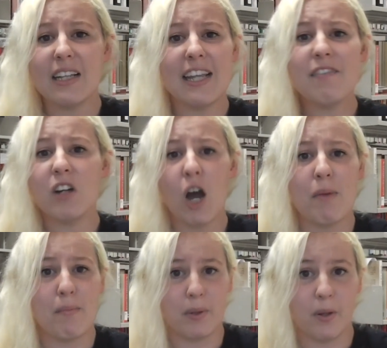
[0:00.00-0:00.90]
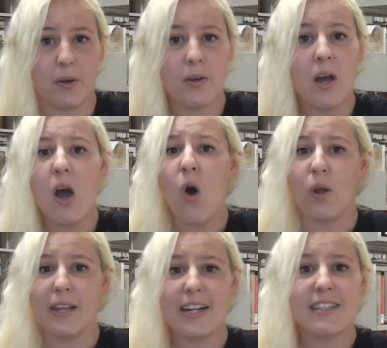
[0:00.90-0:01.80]
Leave a comment below
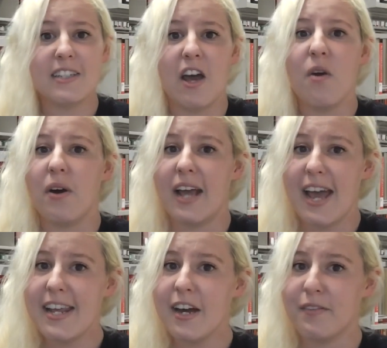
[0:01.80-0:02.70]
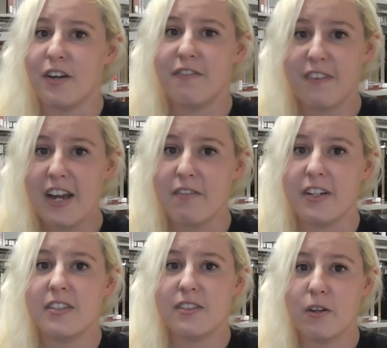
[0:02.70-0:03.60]
or let us know on any of your
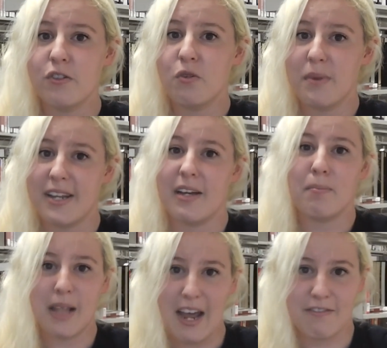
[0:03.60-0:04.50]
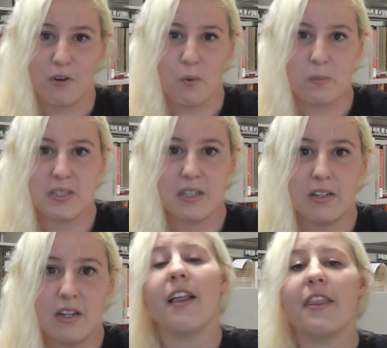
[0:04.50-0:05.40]
favourite social media platforms.
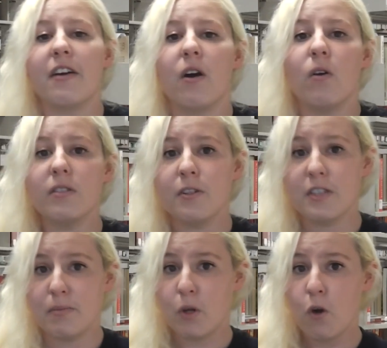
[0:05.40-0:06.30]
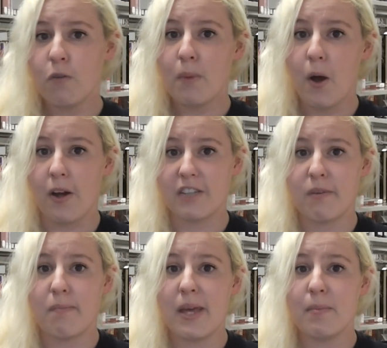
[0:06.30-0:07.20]
There are also some cool perks
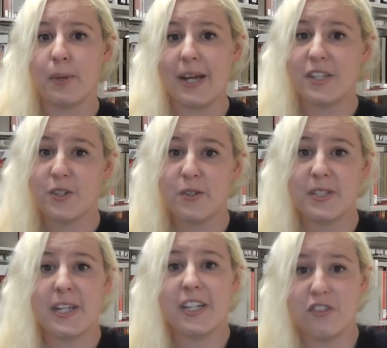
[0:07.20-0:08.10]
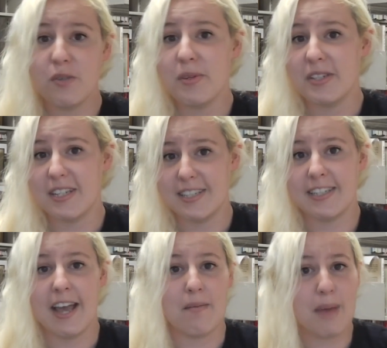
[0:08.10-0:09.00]
for people that choose to contribute to this
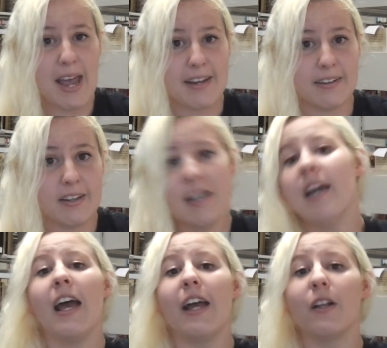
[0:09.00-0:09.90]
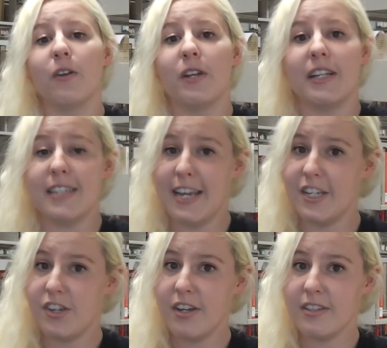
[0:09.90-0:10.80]
campaign, including
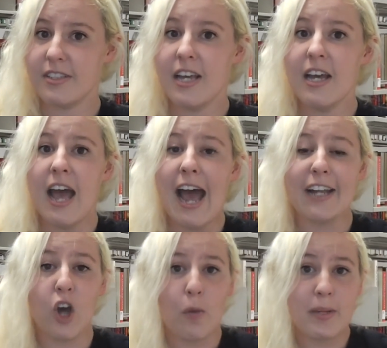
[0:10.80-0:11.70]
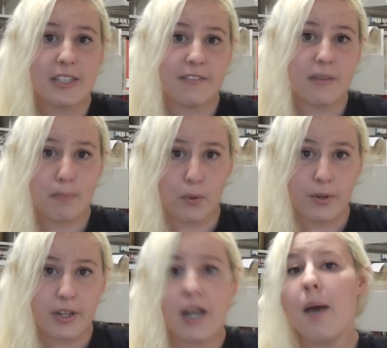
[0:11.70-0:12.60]
t-shirts and copies of the
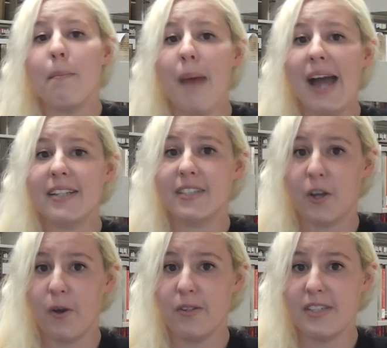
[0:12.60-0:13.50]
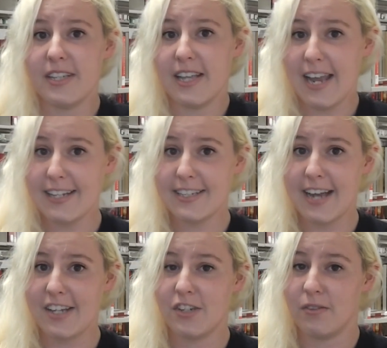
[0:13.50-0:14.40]
book Max Goes to the
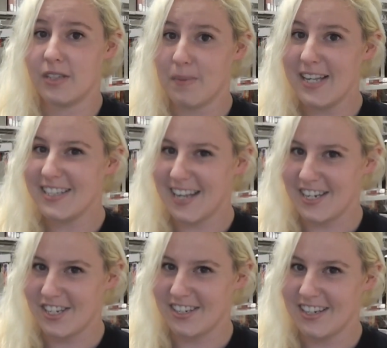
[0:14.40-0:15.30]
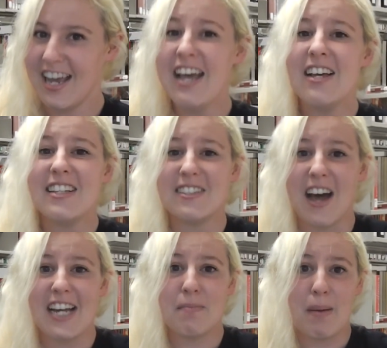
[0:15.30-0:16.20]
International Space Station,
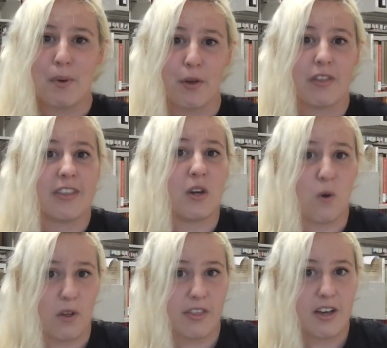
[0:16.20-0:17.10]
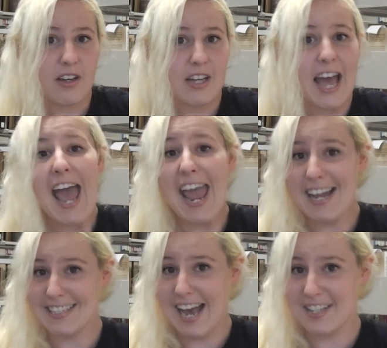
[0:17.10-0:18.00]
signed by both the author
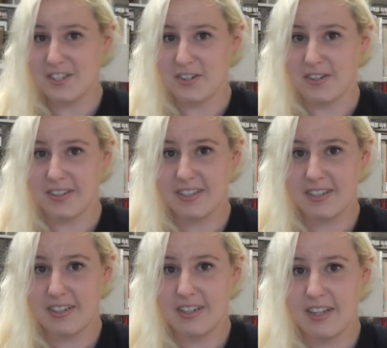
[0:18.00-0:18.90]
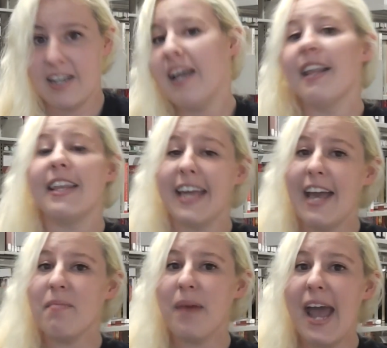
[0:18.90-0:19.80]
and astronauts. The
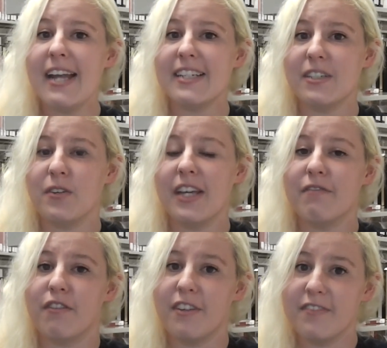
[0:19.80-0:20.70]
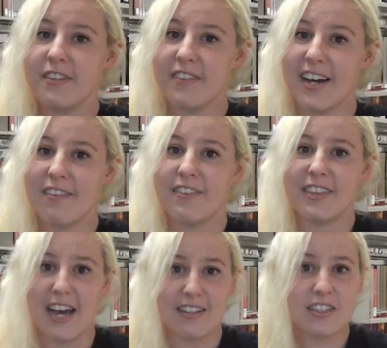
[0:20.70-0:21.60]
campaign is looking for
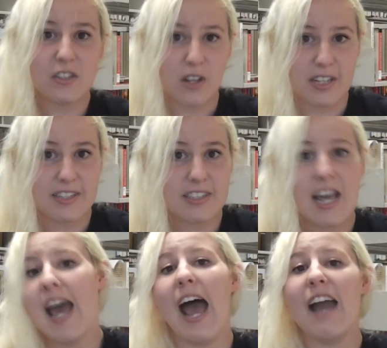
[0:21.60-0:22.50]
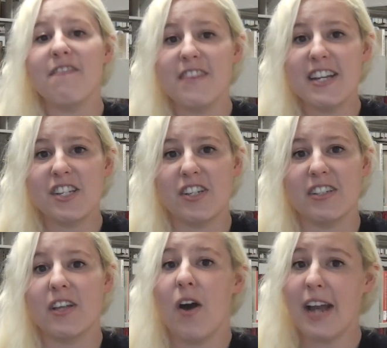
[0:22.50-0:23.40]
$55,000 and
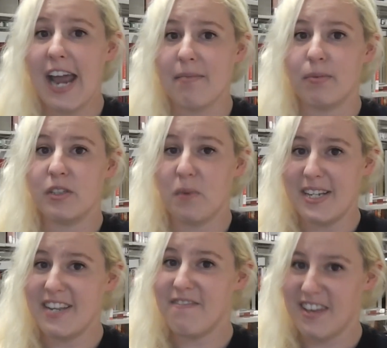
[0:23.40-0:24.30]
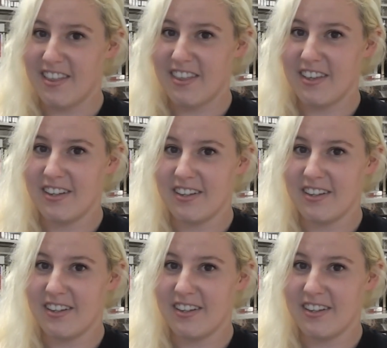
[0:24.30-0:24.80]
finishes on April 25th.